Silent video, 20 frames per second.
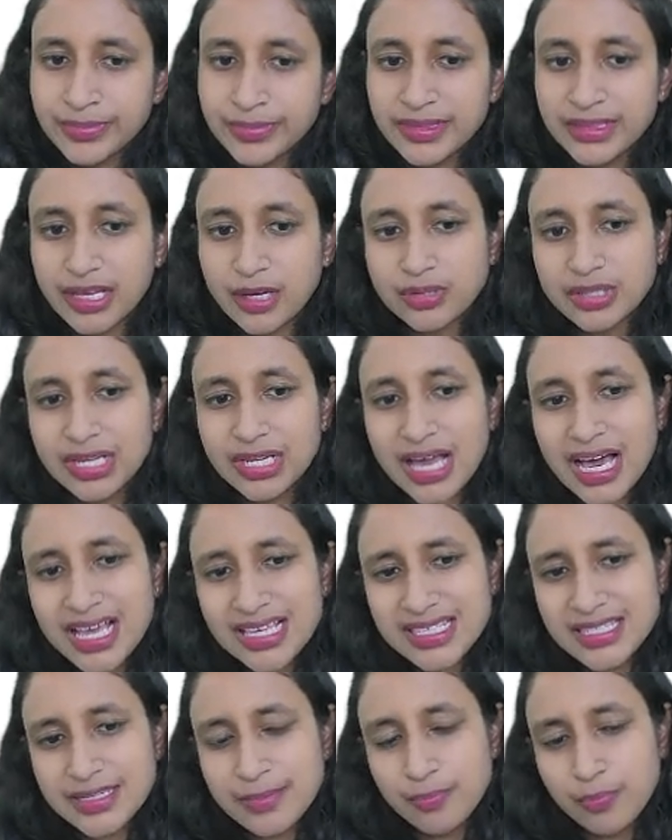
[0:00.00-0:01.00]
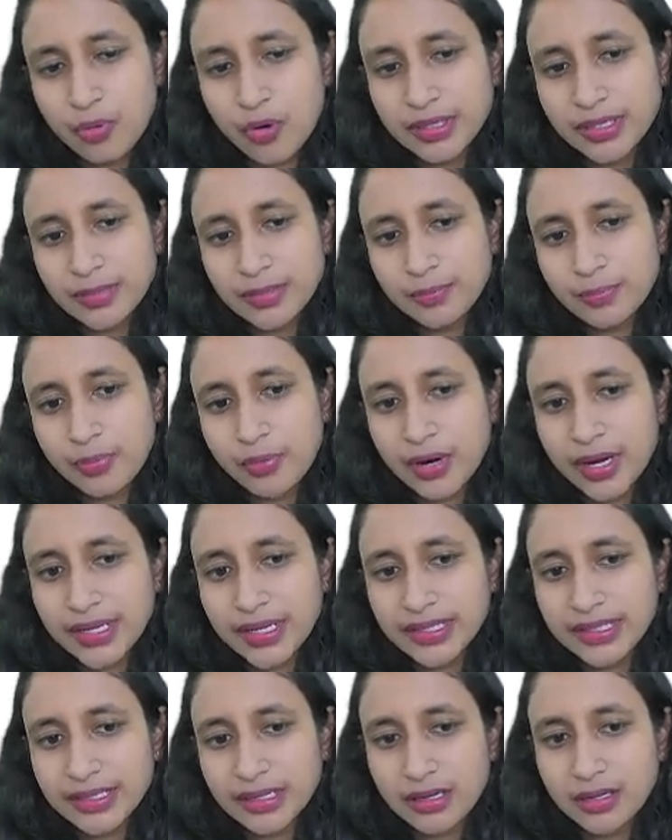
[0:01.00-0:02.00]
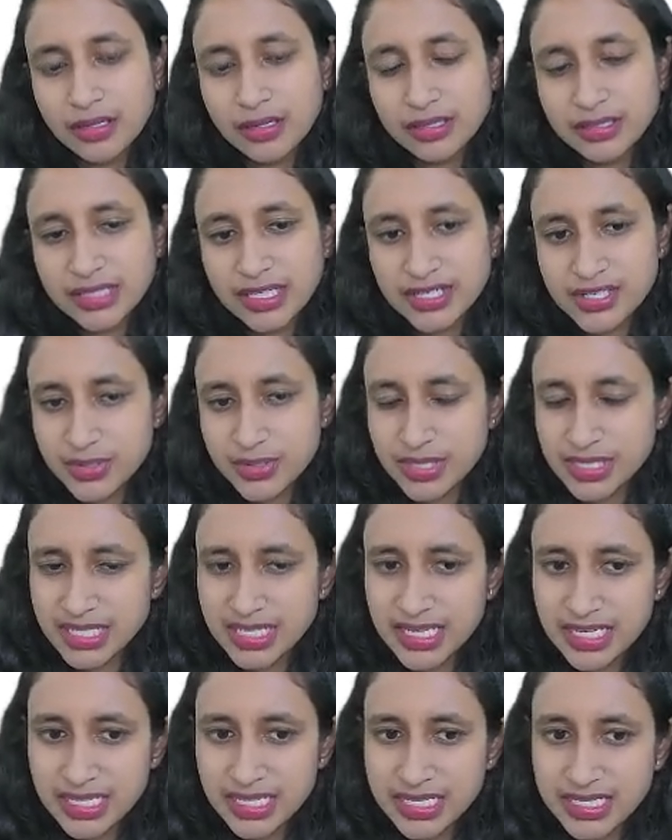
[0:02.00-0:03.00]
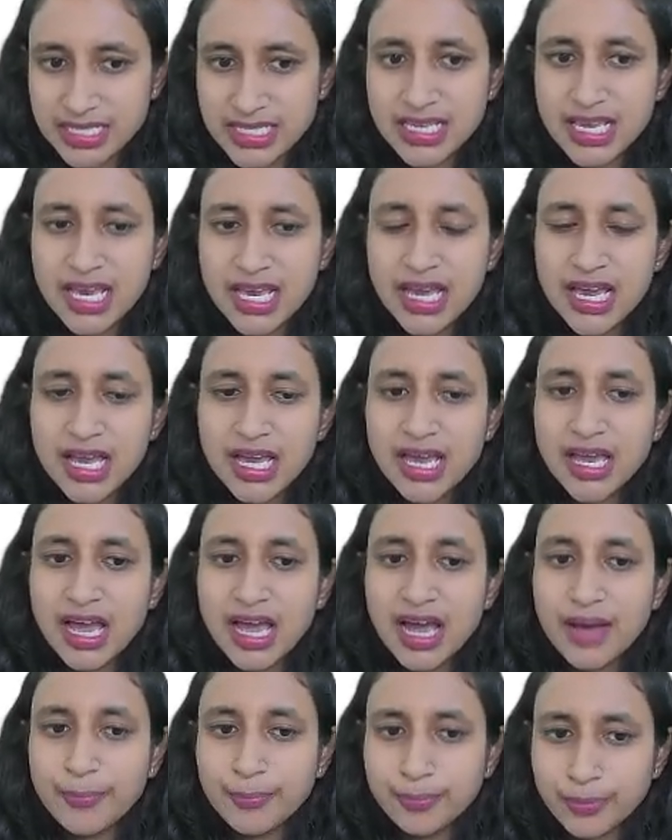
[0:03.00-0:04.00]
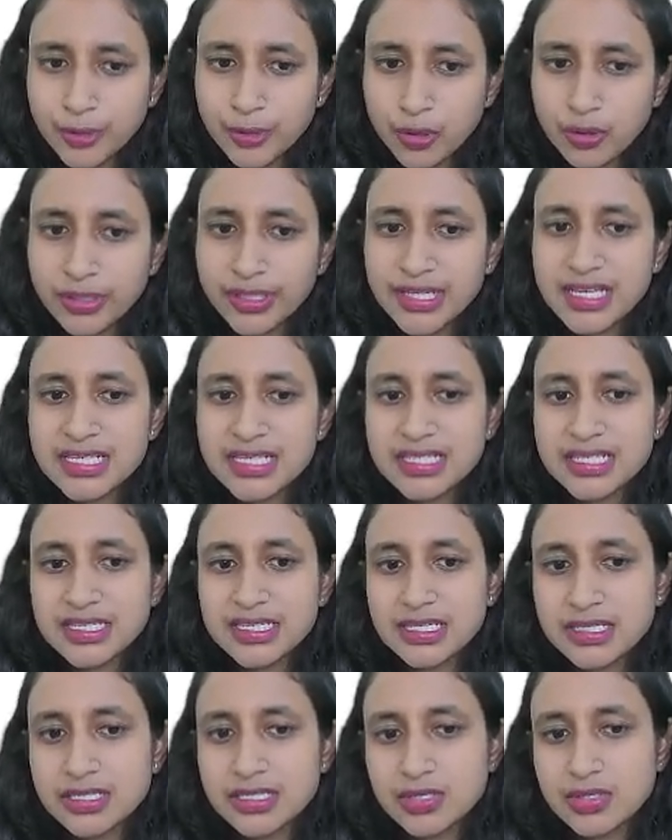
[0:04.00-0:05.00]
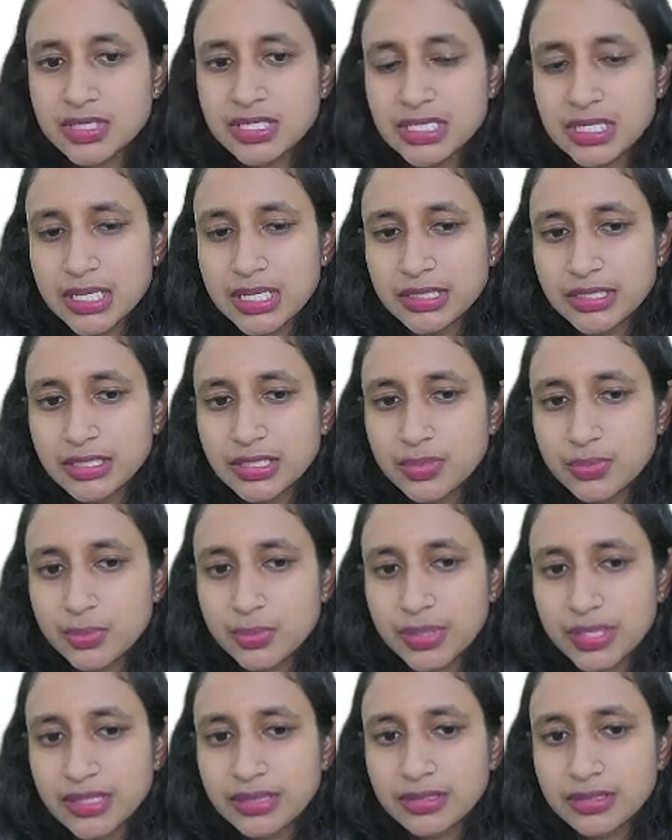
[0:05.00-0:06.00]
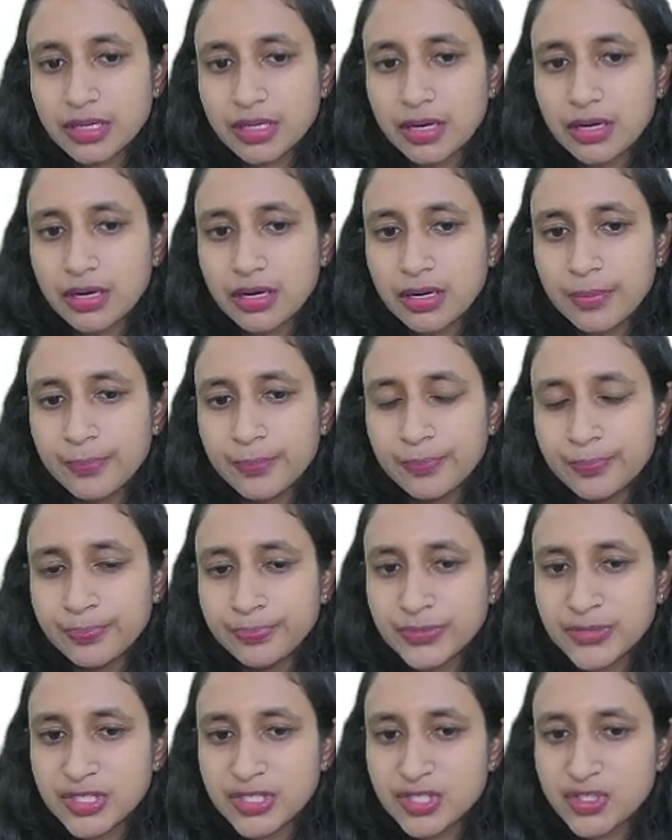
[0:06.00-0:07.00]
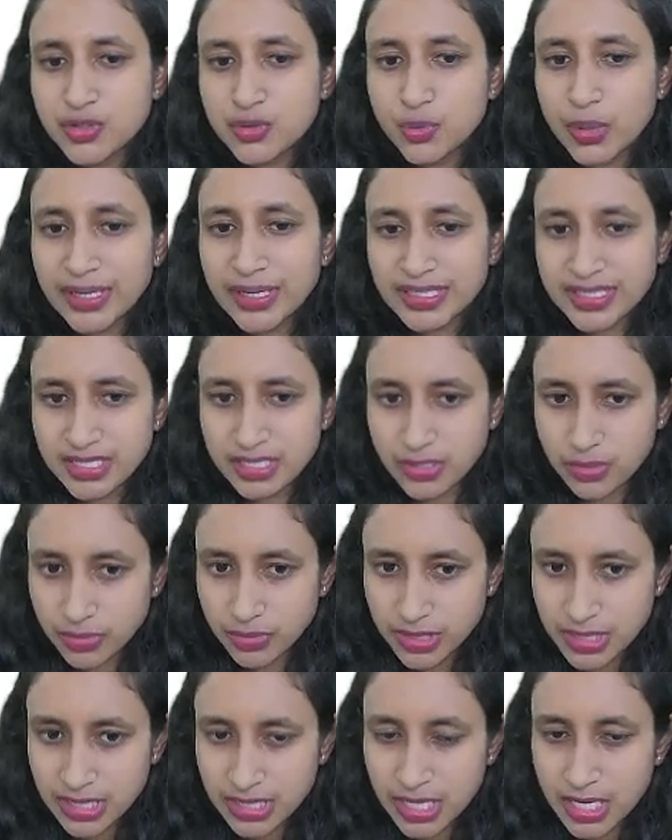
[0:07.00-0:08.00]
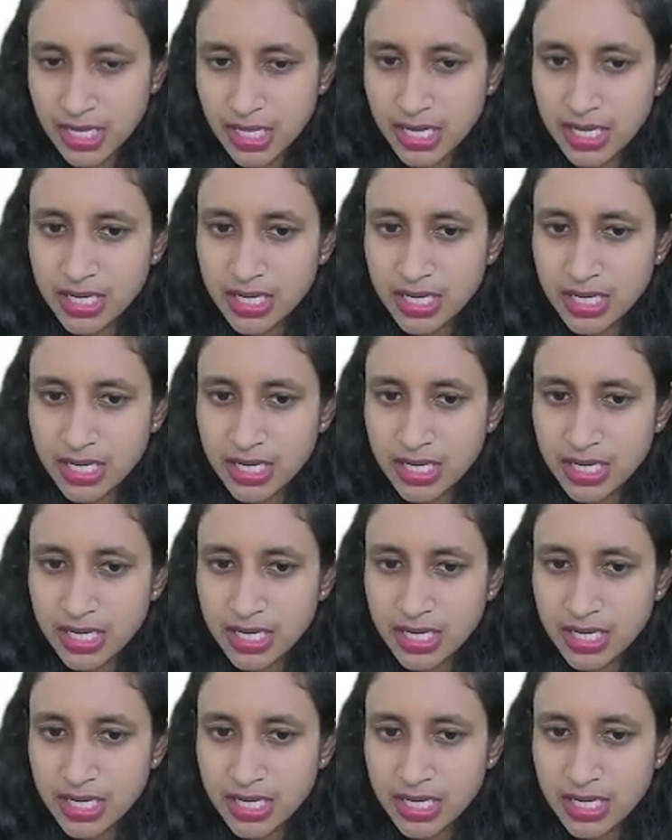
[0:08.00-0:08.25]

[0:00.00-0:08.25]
Now the last important point that you see is Protease is associated with struvite stones.